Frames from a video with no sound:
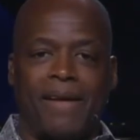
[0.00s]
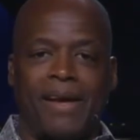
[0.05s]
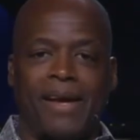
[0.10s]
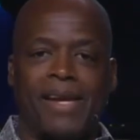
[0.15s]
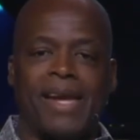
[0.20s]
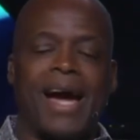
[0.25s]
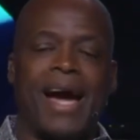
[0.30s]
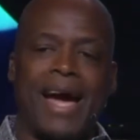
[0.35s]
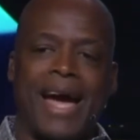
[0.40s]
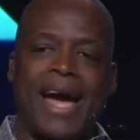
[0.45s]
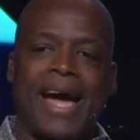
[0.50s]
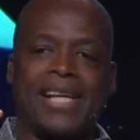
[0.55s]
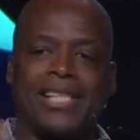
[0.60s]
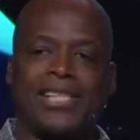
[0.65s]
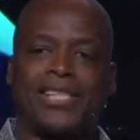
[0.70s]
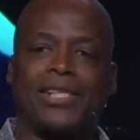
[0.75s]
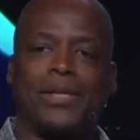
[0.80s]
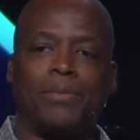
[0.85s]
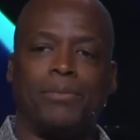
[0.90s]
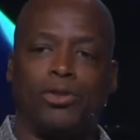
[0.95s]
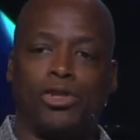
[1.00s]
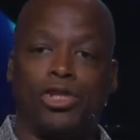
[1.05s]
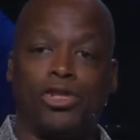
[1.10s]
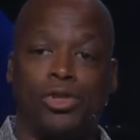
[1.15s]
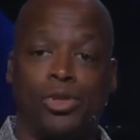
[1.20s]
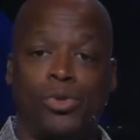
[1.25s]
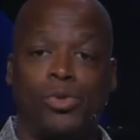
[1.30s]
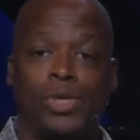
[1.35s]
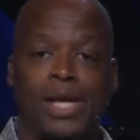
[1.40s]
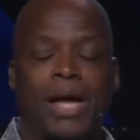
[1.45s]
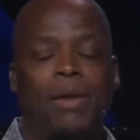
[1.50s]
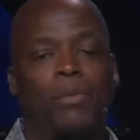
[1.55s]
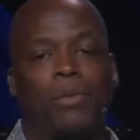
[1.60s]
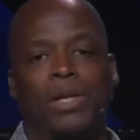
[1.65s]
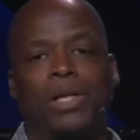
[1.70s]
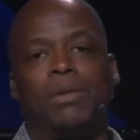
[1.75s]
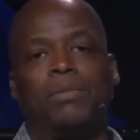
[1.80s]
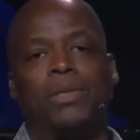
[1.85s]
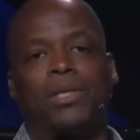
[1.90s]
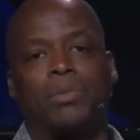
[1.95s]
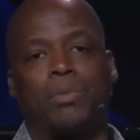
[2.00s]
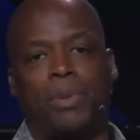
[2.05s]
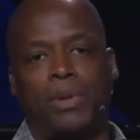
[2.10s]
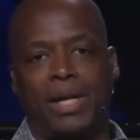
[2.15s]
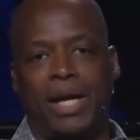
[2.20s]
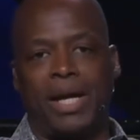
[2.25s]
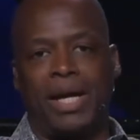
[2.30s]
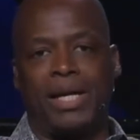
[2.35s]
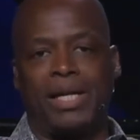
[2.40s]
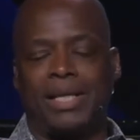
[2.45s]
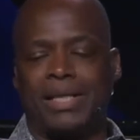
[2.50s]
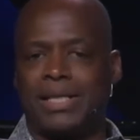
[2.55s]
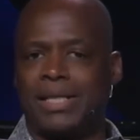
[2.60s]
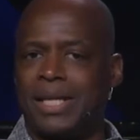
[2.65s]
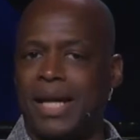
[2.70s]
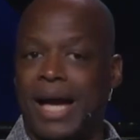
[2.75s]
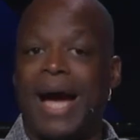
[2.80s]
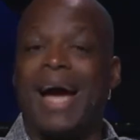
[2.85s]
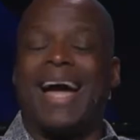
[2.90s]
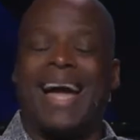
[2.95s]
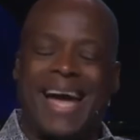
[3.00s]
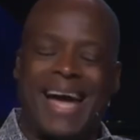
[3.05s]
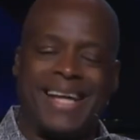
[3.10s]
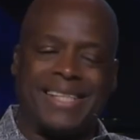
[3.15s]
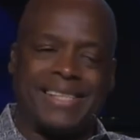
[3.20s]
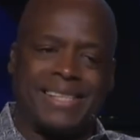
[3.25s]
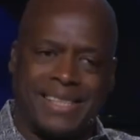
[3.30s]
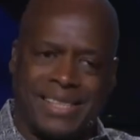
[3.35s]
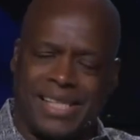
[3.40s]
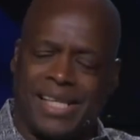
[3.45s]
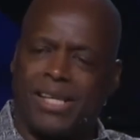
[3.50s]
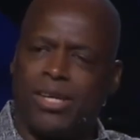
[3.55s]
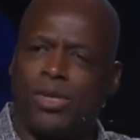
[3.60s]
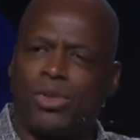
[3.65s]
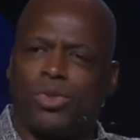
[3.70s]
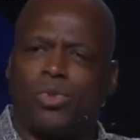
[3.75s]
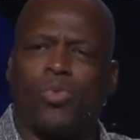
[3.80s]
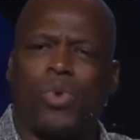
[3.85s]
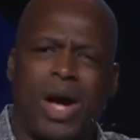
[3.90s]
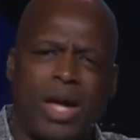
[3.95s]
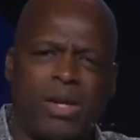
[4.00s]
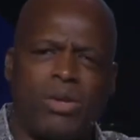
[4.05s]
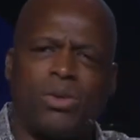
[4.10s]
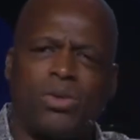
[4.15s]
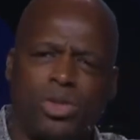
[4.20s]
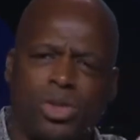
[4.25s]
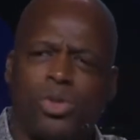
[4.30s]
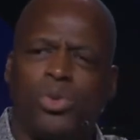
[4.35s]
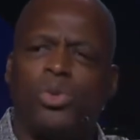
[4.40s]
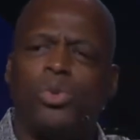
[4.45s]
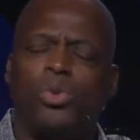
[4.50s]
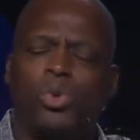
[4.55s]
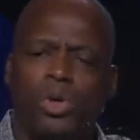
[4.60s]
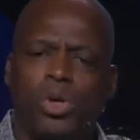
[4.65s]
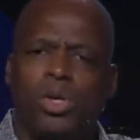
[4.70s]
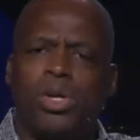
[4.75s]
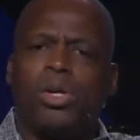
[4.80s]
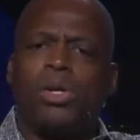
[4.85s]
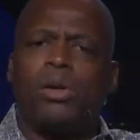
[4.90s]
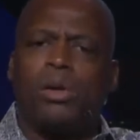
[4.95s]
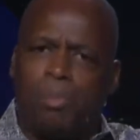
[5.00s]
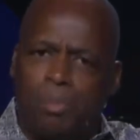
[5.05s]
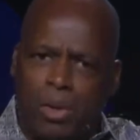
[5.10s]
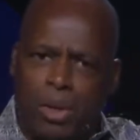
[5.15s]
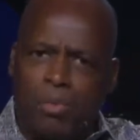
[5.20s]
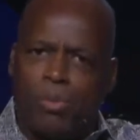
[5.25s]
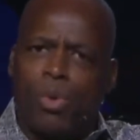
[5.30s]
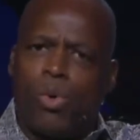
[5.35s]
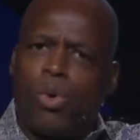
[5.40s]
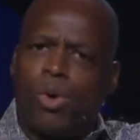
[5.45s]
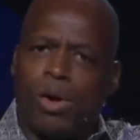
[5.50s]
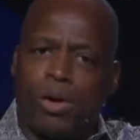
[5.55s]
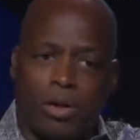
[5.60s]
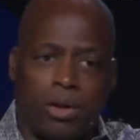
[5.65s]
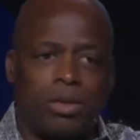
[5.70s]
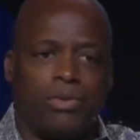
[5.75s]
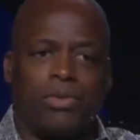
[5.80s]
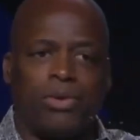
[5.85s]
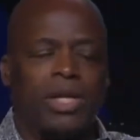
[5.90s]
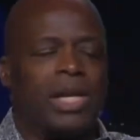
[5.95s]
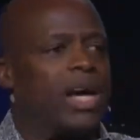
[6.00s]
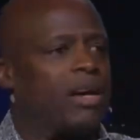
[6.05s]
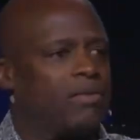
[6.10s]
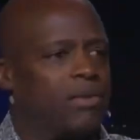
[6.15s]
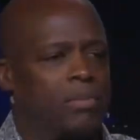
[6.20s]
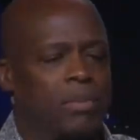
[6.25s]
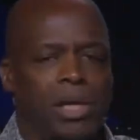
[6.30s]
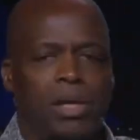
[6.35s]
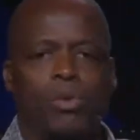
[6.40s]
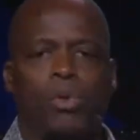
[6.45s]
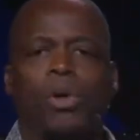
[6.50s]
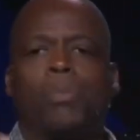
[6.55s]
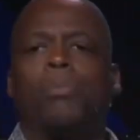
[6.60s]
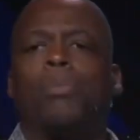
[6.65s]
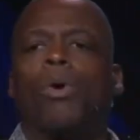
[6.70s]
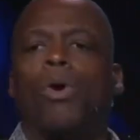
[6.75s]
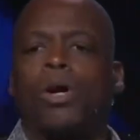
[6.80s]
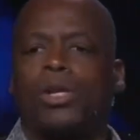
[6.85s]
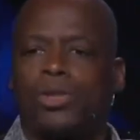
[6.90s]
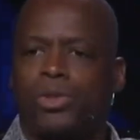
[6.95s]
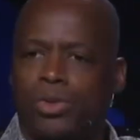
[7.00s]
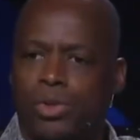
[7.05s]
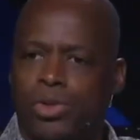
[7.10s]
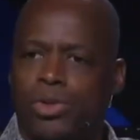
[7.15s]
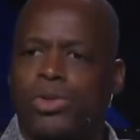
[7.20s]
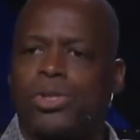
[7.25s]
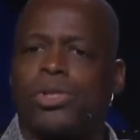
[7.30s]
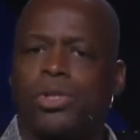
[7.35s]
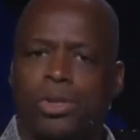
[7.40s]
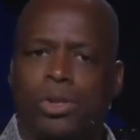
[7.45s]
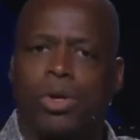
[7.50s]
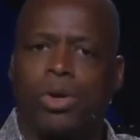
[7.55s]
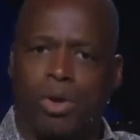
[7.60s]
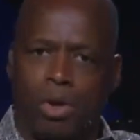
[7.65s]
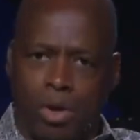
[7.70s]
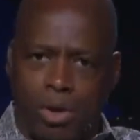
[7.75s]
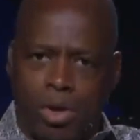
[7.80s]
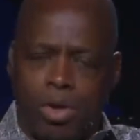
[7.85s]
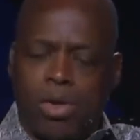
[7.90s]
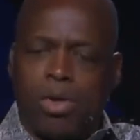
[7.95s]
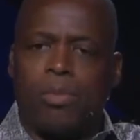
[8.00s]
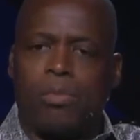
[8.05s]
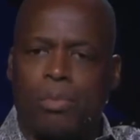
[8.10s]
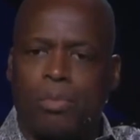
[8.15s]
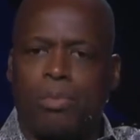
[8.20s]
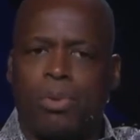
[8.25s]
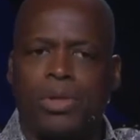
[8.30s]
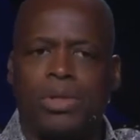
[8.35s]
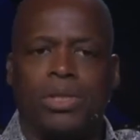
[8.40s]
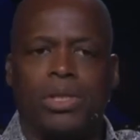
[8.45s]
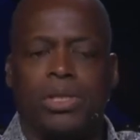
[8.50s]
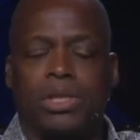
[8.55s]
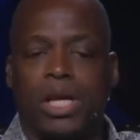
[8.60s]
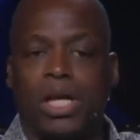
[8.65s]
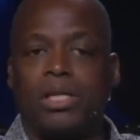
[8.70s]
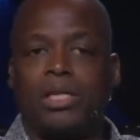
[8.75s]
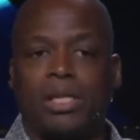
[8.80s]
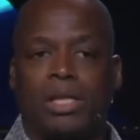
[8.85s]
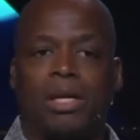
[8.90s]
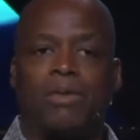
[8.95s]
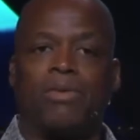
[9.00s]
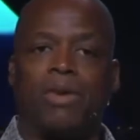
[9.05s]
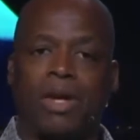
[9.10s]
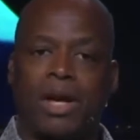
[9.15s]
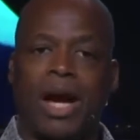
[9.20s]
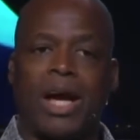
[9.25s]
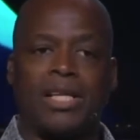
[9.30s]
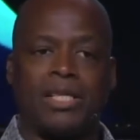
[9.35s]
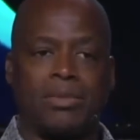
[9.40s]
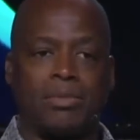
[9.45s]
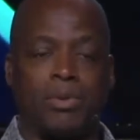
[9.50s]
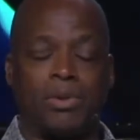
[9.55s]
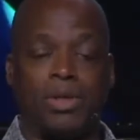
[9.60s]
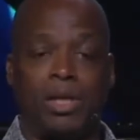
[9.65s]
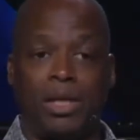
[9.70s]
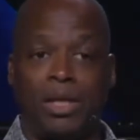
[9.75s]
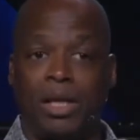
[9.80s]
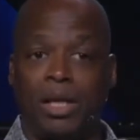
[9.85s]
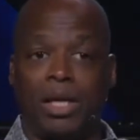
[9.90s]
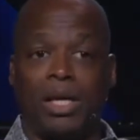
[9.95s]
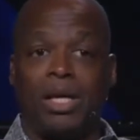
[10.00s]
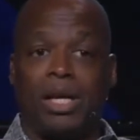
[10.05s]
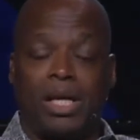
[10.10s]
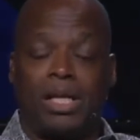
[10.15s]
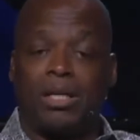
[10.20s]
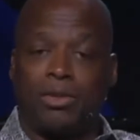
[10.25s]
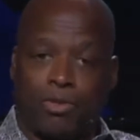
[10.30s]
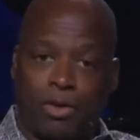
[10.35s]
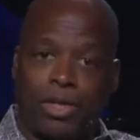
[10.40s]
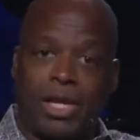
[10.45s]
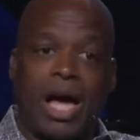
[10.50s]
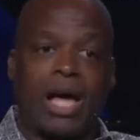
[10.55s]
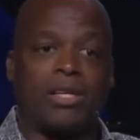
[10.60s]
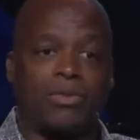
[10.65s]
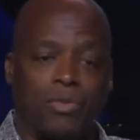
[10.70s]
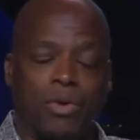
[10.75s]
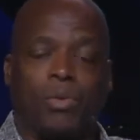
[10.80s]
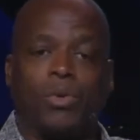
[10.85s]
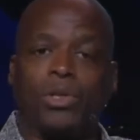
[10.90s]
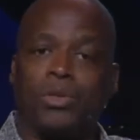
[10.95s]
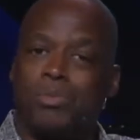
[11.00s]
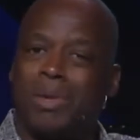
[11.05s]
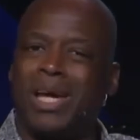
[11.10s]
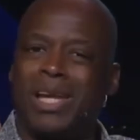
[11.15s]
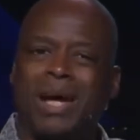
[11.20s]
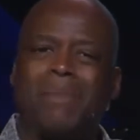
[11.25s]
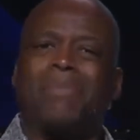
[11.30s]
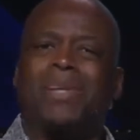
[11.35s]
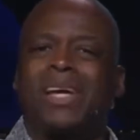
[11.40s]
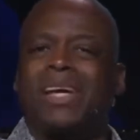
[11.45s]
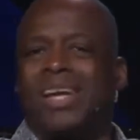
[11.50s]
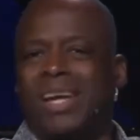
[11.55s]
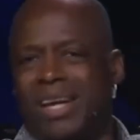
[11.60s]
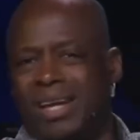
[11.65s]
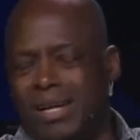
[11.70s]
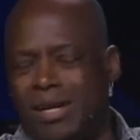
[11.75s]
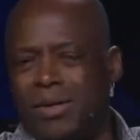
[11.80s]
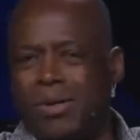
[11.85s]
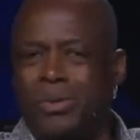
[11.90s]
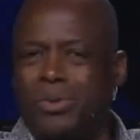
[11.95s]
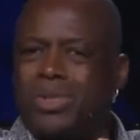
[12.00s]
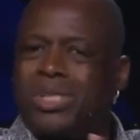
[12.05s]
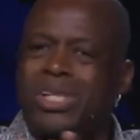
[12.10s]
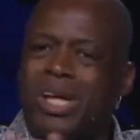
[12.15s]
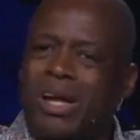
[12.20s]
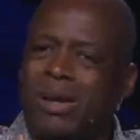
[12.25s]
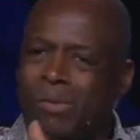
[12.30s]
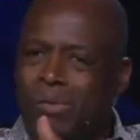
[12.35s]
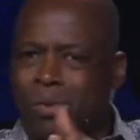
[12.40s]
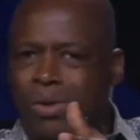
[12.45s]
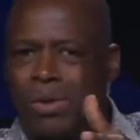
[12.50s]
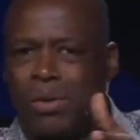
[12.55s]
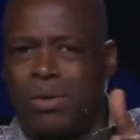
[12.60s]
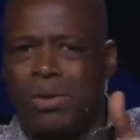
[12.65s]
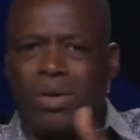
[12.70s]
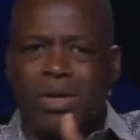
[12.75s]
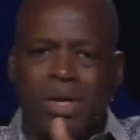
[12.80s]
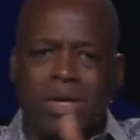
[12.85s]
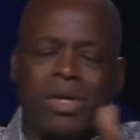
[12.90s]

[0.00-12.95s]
and I asked him to do that when he was playing. I said, I asked, I said, Coach, why don't you be more, for lack of a better word, boisterous in your presentation of the gospel? And he, and his philosophy was, man, I'm the head coach and I don't want to